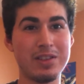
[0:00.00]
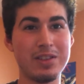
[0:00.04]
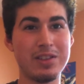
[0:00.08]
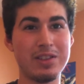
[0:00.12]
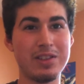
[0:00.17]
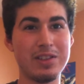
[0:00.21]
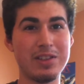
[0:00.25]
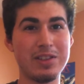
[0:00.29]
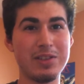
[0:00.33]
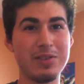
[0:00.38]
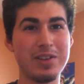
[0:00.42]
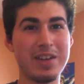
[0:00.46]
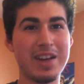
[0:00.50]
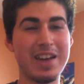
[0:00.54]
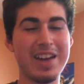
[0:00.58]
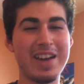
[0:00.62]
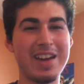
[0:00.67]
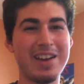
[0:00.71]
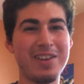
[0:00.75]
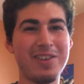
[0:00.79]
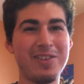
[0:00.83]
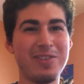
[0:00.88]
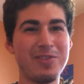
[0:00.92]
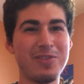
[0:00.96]
You can't
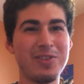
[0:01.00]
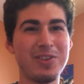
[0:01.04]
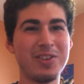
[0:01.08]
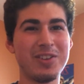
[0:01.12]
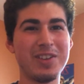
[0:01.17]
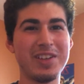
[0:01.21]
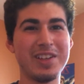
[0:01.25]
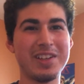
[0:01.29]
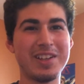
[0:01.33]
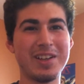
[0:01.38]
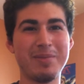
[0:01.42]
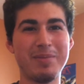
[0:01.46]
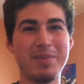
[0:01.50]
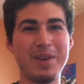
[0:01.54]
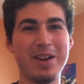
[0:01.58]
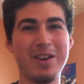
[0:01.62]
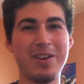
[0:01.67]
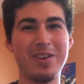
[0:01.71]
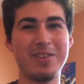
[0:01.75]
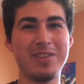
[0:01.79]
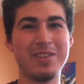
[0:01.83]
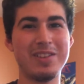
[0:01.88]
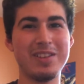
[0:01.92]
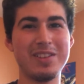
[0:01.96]
really compare
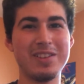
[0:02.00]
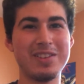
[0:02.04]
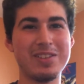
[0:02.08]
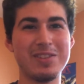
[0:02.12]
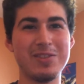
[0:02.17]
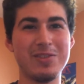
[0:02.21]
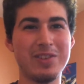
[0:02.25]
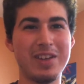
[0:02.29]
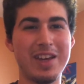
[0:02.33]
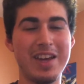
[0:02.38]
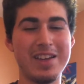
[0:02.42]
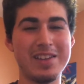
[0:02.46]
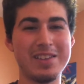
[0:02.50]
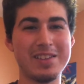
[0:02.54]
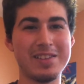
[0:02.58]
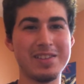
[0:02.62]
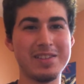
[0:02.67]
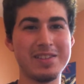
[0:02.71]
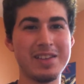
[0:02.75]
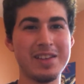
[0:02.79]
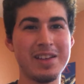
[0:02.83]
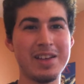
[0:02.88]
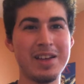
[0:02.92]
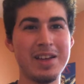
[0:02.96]
these two cases.
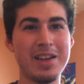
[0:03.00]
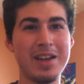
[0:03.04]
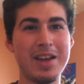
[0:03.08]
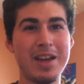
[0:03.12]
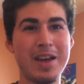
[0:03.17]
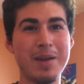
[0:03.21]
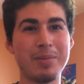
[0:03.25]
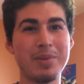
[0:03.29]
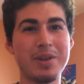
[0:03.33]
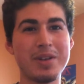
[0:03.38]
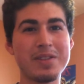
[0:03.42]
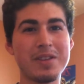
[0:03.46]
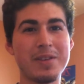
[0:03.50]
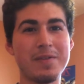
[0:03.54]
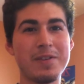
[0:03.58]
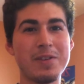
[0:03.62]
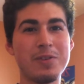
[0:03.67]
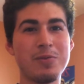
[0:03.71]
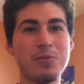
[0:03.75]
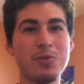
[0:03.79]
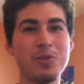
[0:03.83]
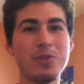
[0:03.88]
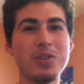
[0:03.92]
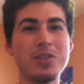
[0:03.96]
And plus, if you
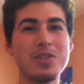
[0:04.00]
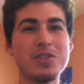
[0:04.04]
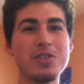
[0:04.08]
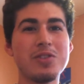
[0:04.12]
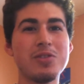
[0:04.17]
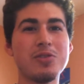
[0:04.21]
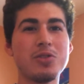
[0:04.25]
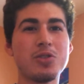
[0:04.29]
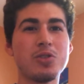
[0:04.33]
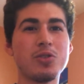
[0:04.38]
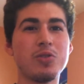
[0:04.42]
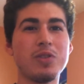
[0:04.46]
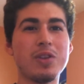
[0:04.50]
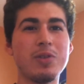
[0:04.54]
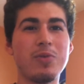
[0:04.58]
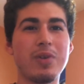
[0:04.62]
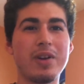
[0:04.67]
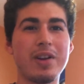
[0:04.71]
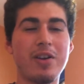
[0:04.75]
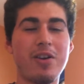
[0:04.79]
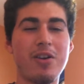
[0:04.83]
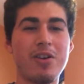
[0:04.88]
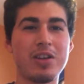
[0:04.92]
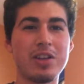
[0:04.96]
really do truly want
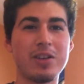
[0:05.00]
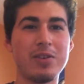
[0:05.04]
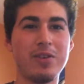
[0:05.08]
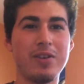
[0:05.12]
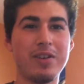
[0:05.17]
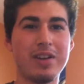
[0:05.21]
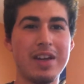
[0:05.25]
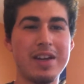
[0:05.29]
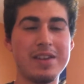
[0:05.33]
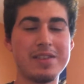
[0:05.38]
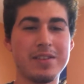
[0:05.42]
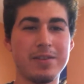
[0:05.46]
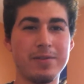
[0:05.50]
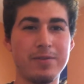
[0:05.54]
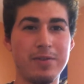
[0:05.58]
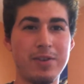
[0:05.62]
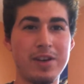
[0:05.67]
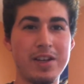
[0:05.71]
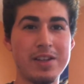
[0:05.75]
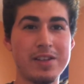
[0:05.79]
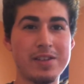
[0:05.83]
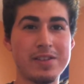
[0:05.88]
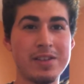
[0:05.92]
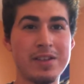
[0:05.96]
to argue a case of
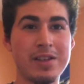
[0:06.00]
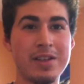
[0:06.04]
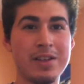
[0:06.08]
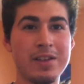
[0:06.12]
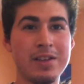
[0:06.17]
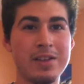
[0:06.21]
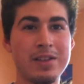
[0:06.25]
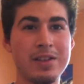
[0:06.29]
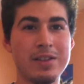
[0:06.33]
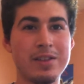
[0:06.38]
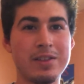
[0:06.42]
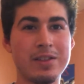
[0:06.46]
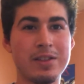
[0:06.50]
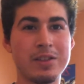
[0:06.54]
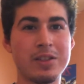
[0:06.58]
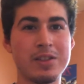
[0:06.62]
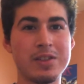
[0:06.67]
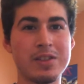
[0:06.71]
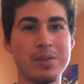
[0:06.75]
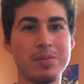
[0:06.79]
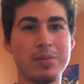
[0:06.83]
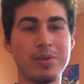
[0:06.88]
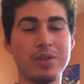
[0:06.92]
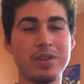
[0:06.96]
race, such as the
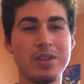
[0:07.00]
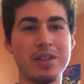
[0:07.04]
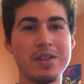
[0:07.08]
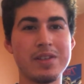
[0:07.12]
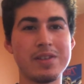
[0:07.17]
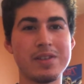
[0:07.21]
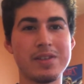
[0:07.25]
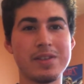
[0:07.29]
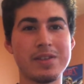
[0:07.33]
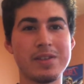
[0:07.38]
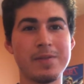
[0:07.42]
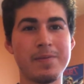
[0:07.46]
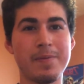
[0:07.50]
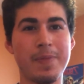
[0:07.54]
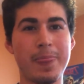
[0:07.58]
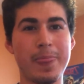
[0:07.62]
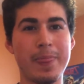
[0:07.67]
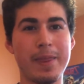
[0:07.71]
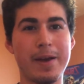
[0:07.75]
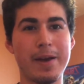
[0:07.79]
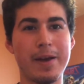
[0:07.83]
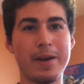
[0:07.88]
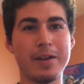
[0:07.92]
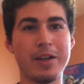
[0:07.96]
police
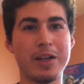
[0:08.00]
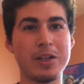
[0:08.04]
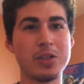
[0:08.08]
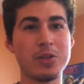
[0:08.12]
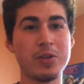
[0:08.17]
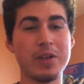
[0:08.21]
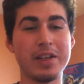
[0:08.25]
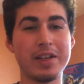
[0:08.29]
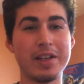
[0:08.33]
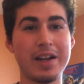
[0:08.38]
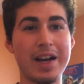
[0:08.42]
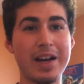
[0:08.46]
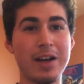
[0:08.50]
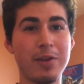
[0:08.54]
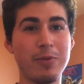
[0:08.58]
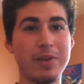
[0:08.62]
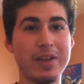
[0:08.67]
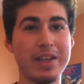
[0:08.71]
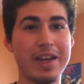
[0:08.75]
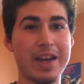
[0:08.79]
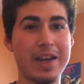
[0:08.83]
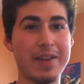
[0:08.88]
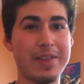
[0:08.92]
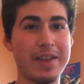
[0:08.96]
not shooting Kyle when he
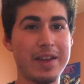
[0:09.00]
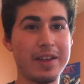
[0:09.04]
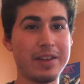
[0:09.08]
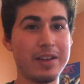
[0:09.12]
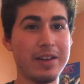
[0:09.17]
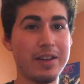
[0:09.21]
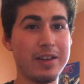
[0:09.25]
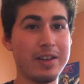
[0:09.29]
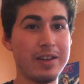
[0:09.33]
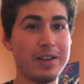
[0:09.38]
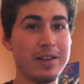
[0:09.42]
had that gun,